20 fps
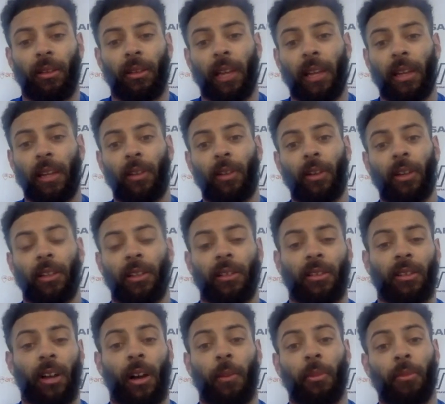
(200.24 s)
Danny Lloyd has
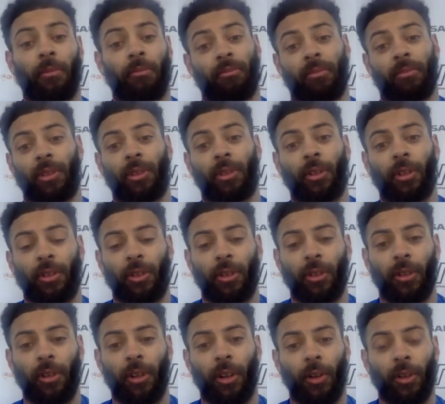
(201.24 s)
come, scored
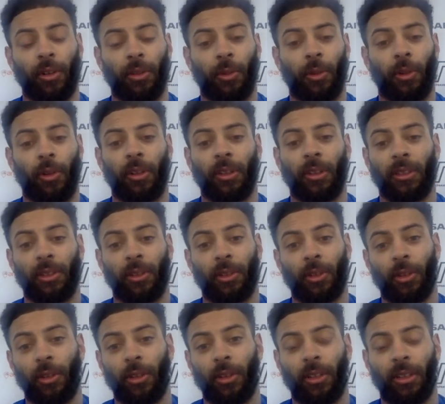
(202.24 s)
2 goals. Morgan
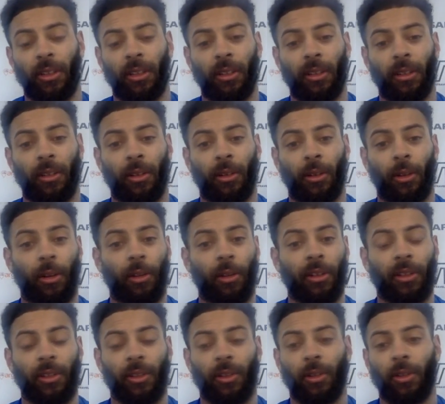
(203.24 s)
scored.
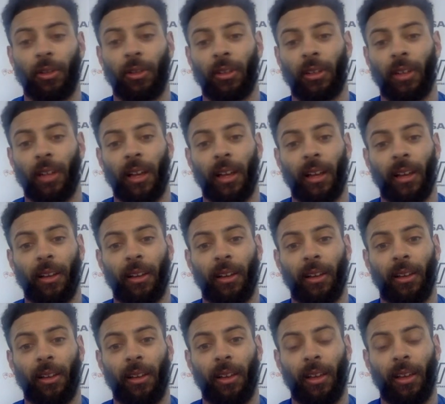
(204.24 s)
Corey scored.
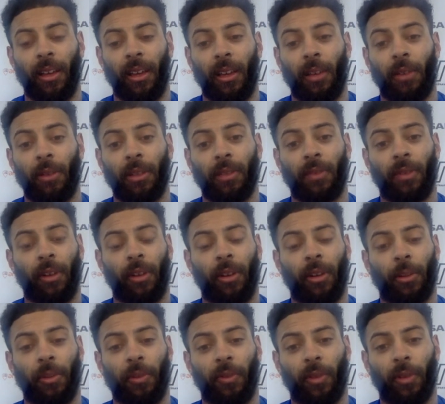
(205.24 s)
It's a very
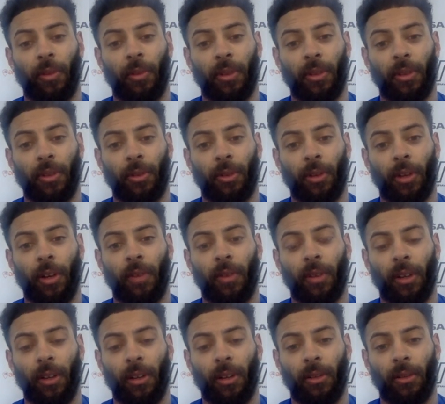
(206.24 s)
good performance all
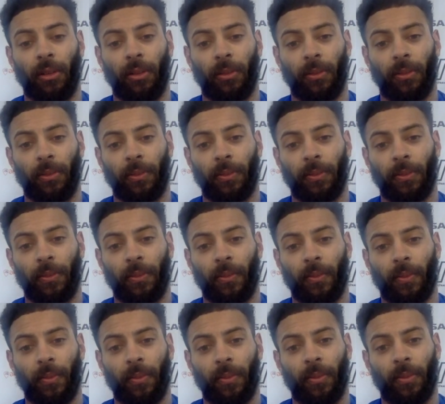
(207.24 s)

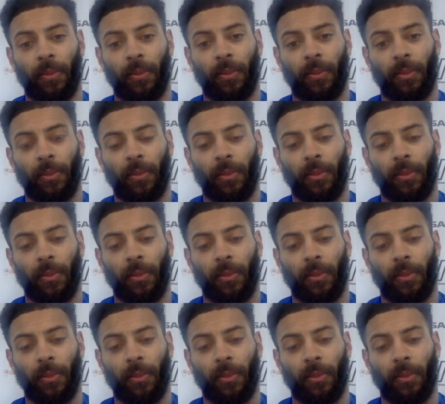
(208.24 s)
over.